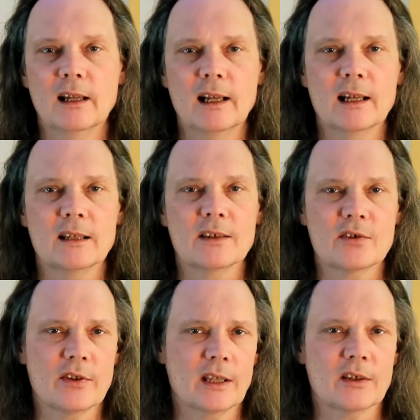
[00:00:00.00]
And
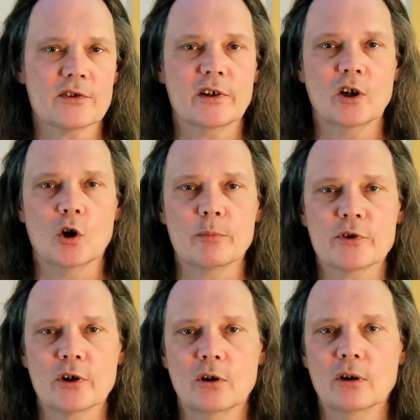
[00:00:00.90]
so that doesn't help.
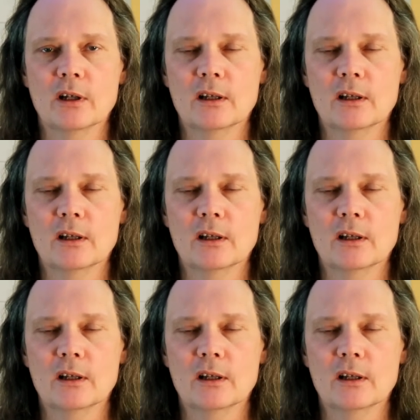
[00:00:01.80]
So